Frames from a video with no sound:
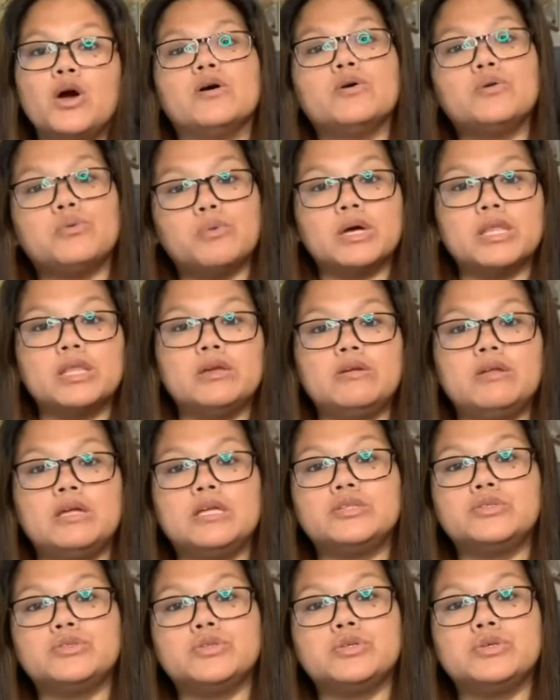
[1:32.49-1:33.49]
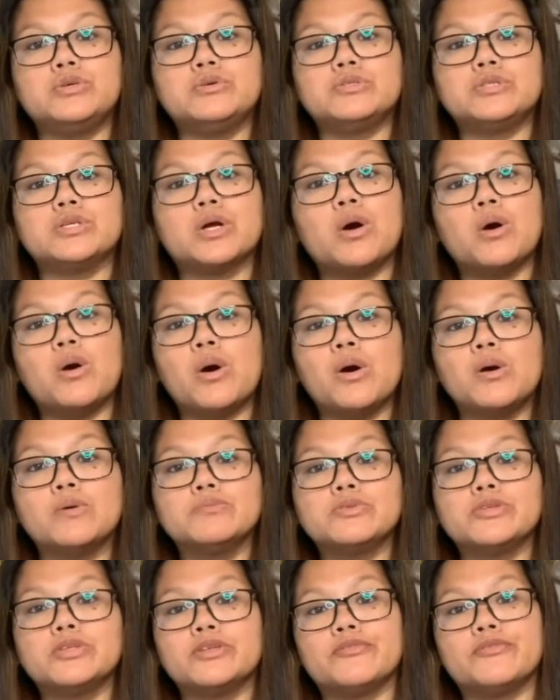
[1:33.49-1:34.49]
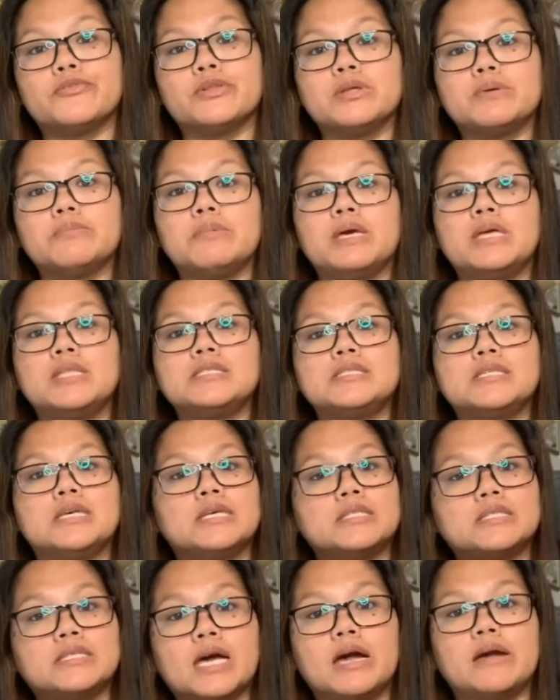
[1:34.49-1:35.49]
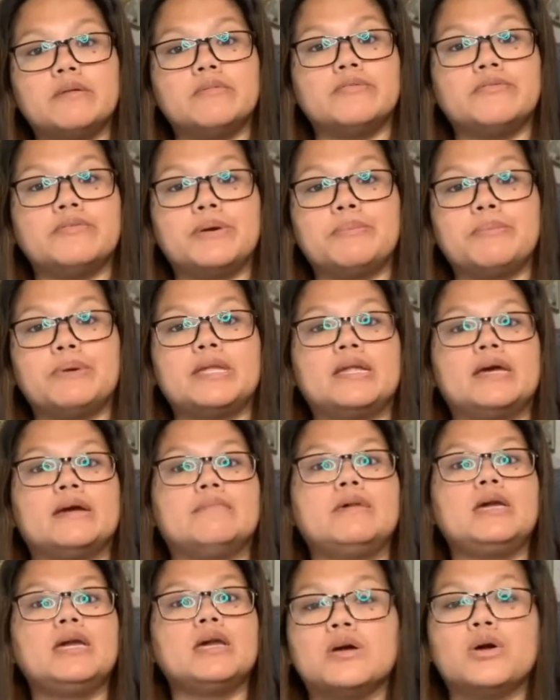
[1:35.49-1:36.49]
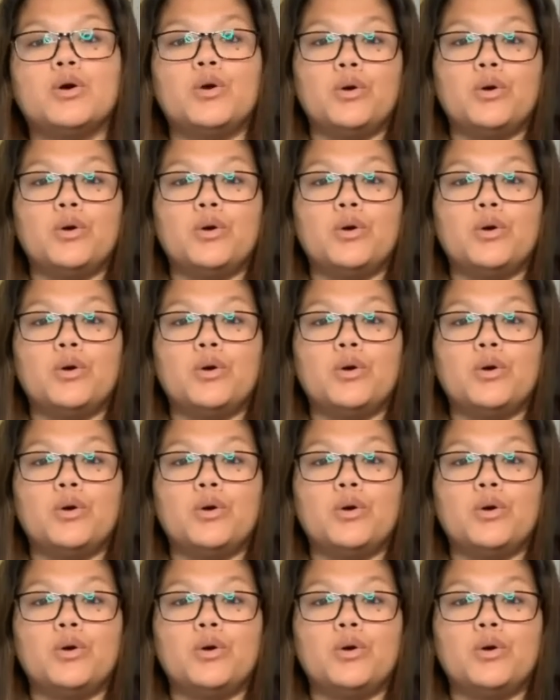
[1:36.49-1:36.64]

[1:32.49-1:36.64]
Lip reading: on what you need to do to go home to the Philippines in time of the pandemic,